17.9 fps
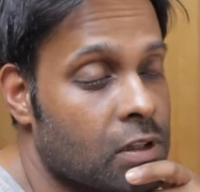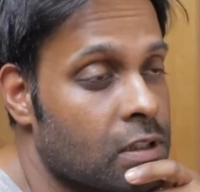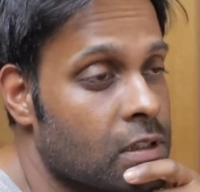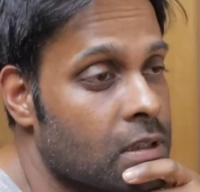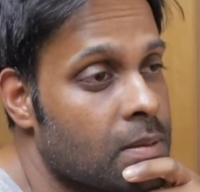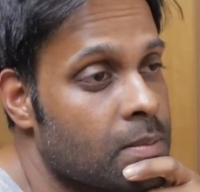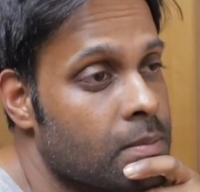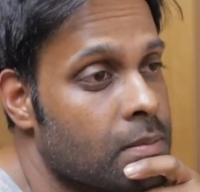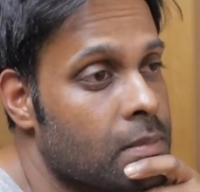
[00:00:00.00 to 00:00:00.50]
one of
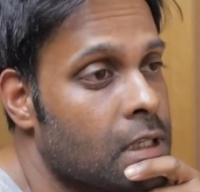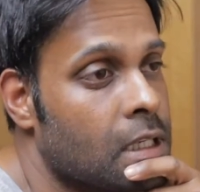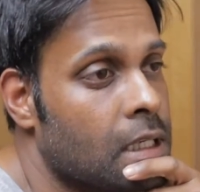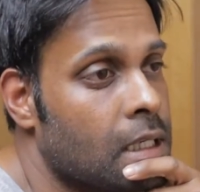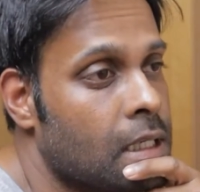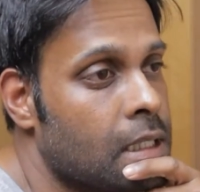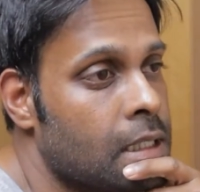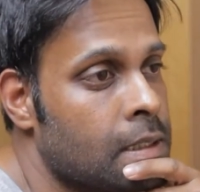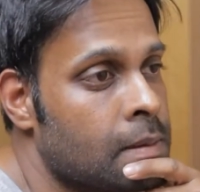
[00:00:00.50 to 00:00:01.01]
them,
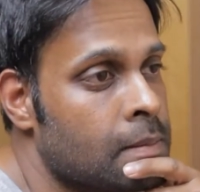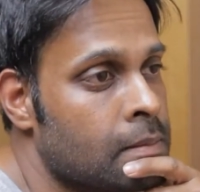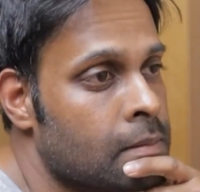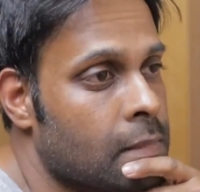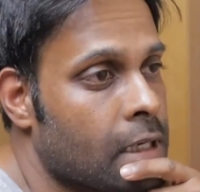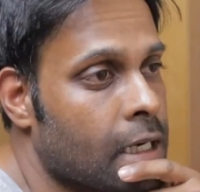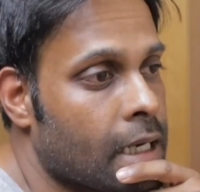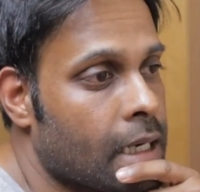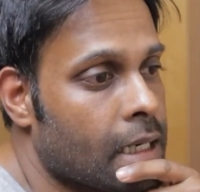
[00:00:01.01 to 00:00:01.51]

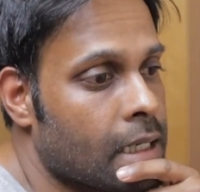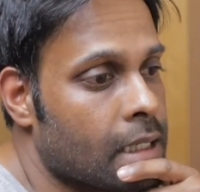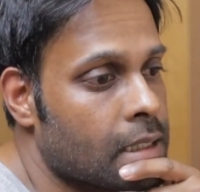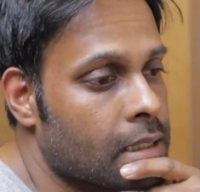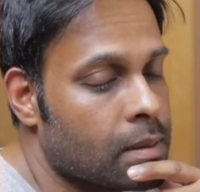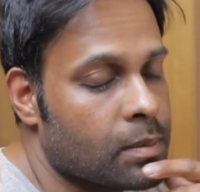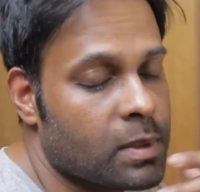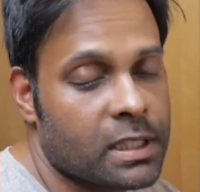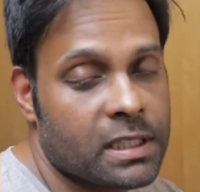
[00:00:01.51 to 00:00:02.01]

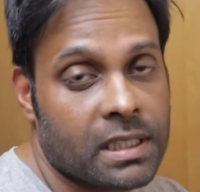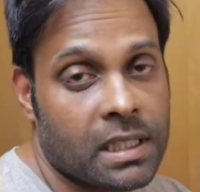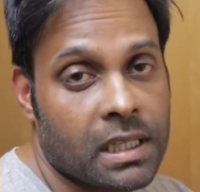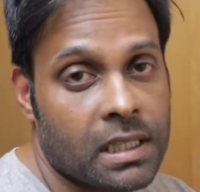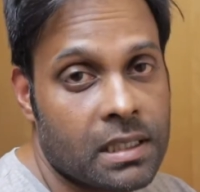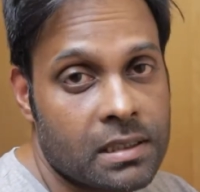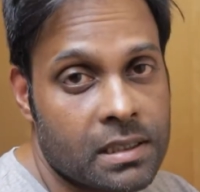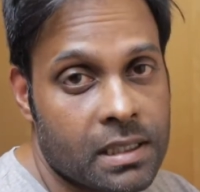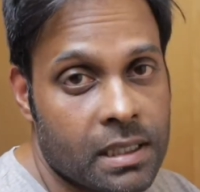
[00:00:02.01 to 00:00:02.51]
and they
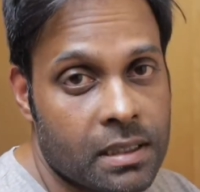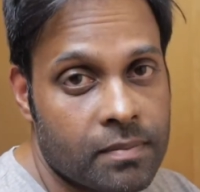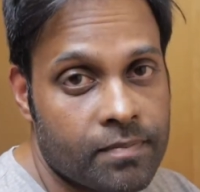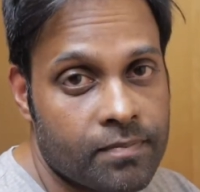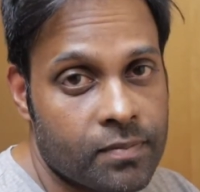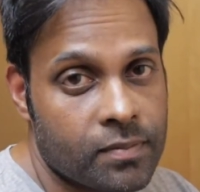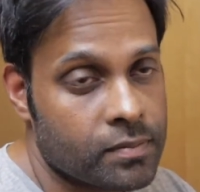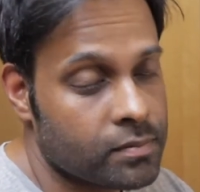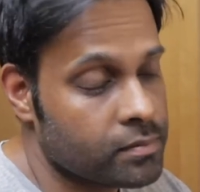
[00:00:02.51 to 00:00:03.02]
basically said,
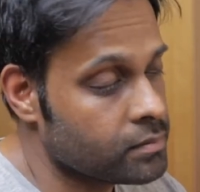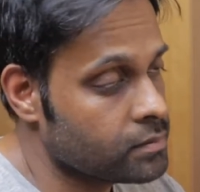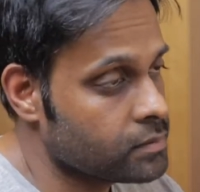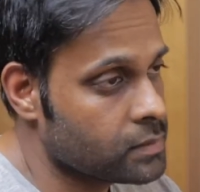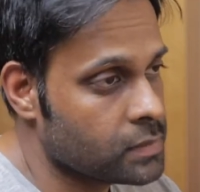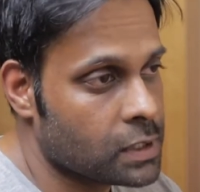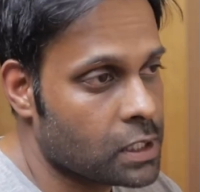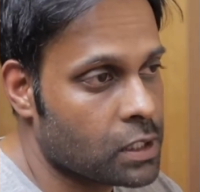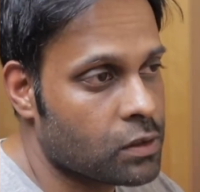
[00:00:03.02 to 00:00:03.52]

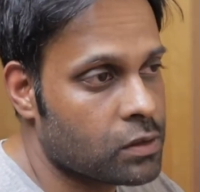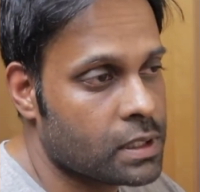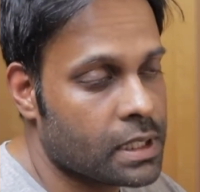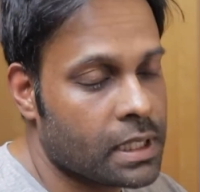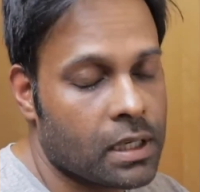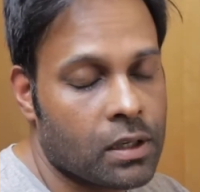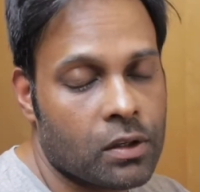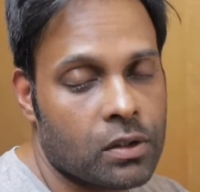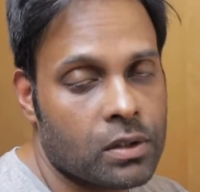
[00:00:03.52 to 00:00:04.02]
you know,
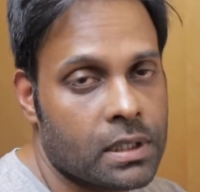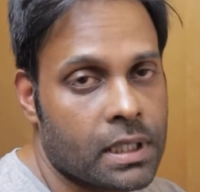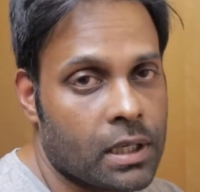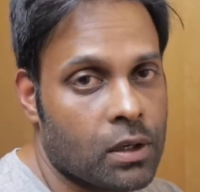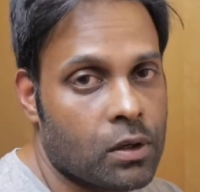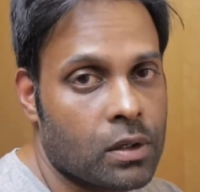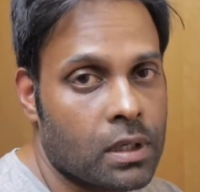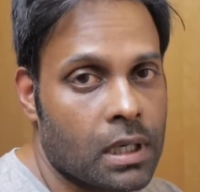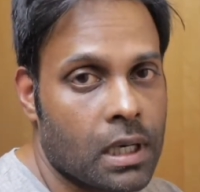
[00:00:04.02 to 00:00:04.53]
they don't
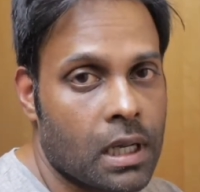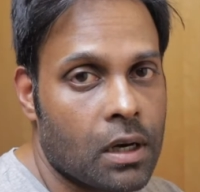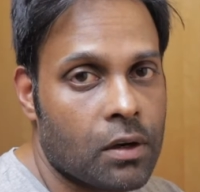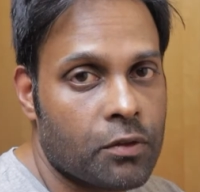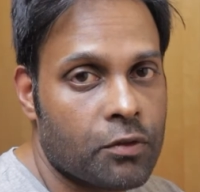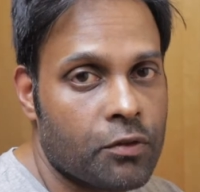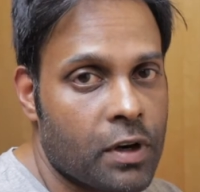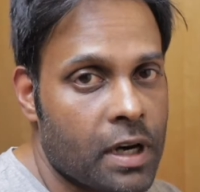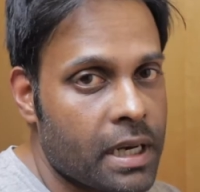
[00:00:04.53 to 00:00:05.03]

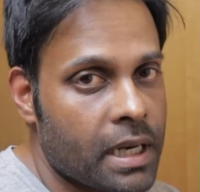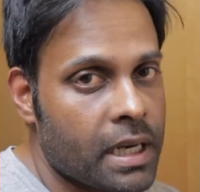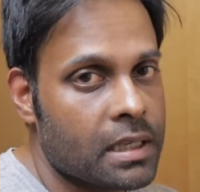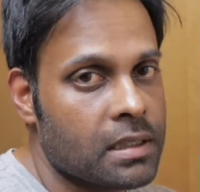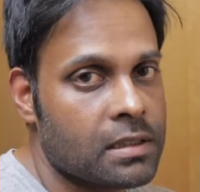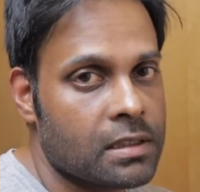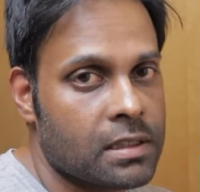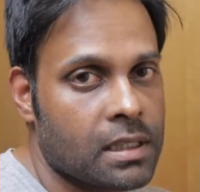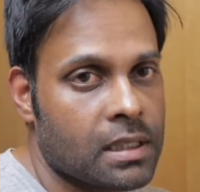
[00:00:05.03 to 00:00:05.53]
allow
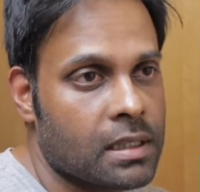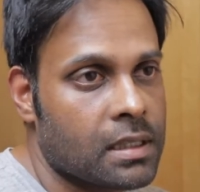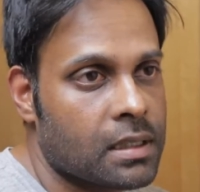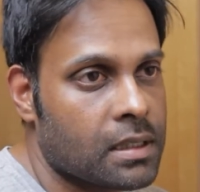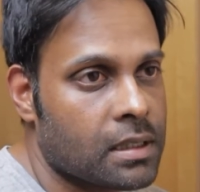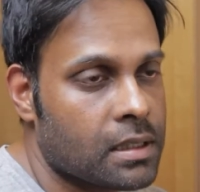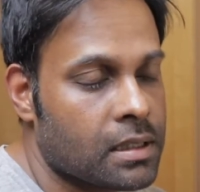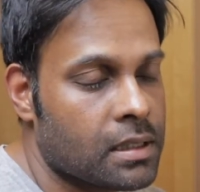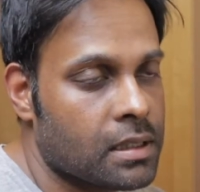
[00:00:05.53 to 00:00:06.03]

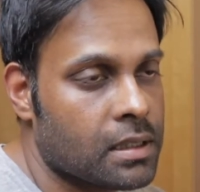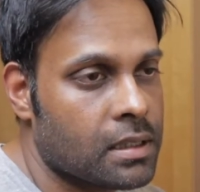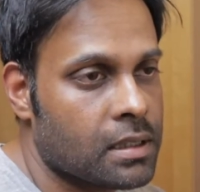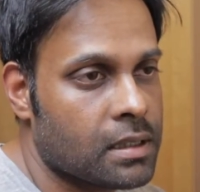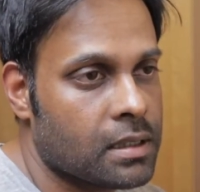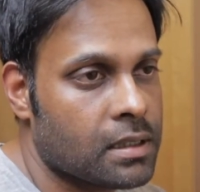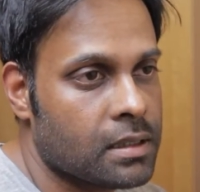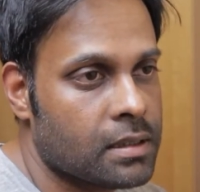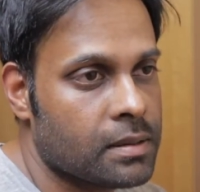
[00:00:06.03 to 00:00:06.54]
financing
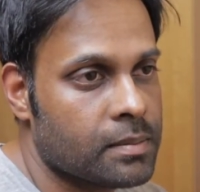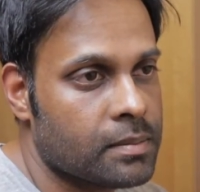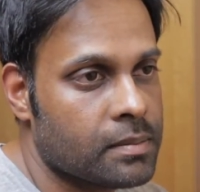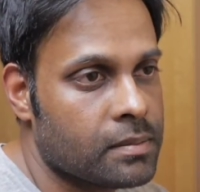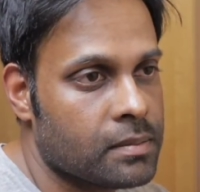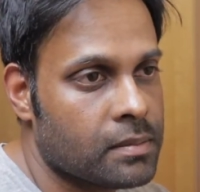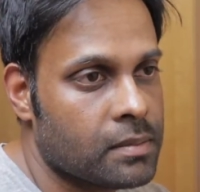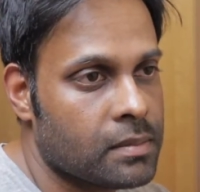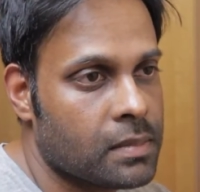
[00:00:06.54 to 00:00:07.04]
a
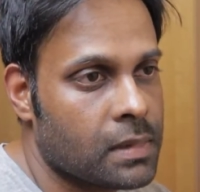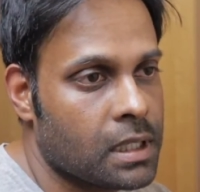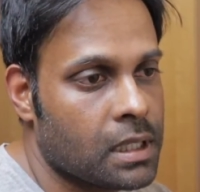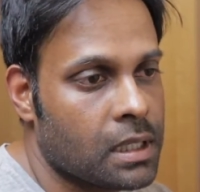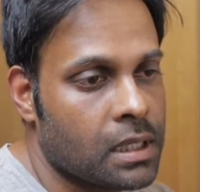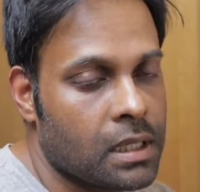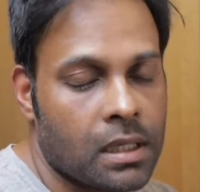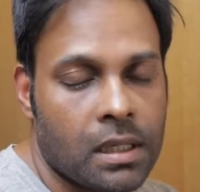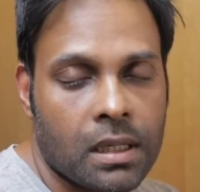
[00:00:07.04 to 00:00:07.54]

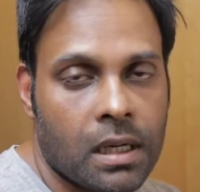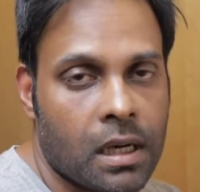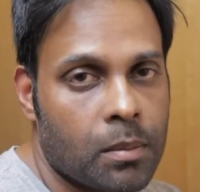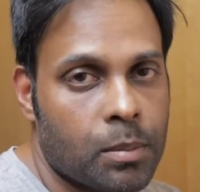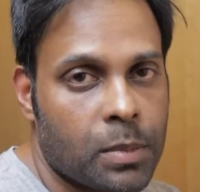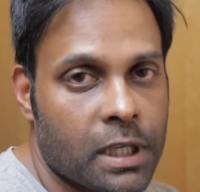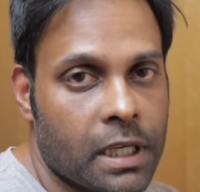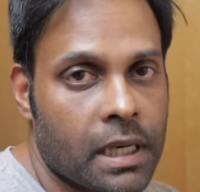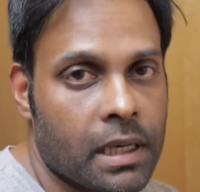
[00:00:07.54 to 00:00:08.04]

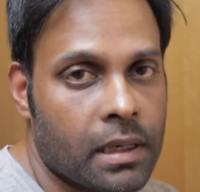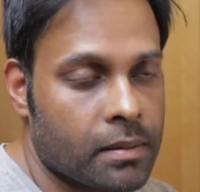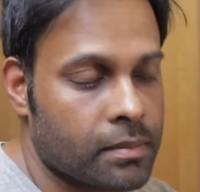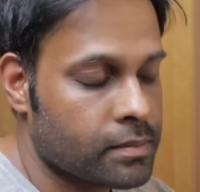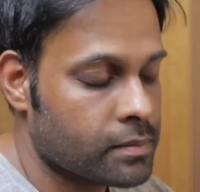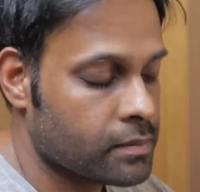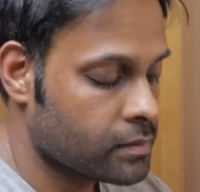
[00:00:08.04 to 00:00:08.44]
Piguet.